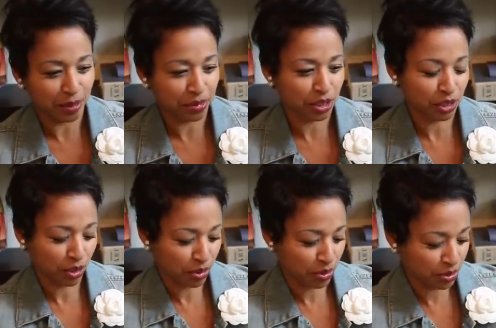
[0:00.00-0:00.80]
I'm
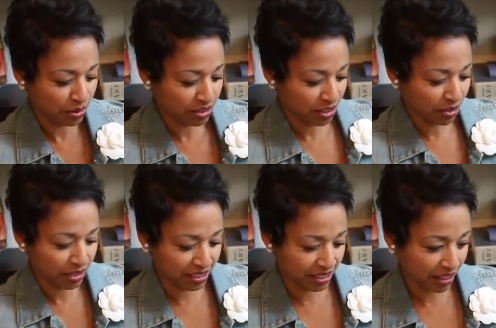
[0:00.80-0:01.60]
so, so
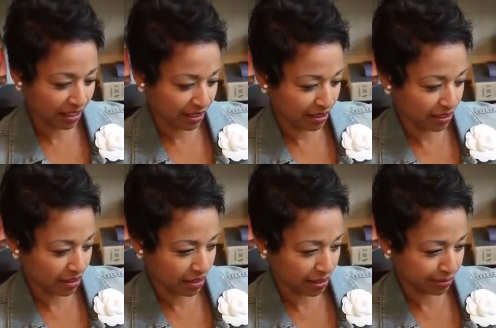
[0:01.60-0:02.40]
excited
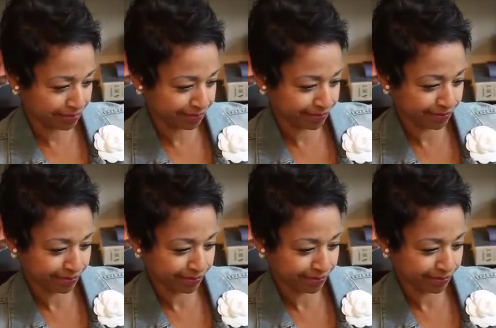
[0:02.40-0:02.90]
um,